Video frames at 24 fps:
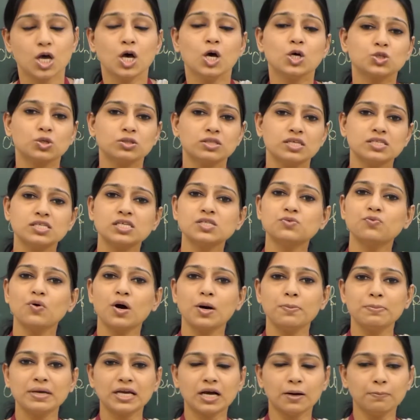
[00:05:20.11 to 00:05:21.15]
So this is
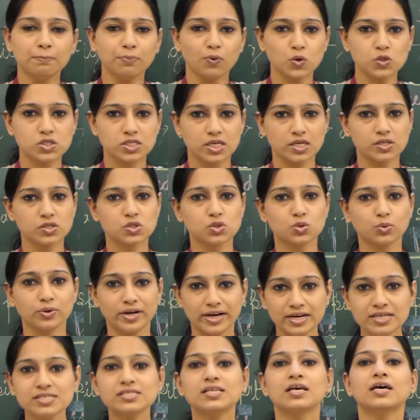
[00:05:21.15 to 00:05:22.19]
vermicomposting,
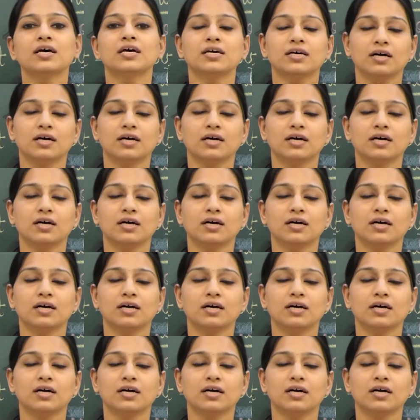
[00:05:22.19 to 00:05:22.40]
students.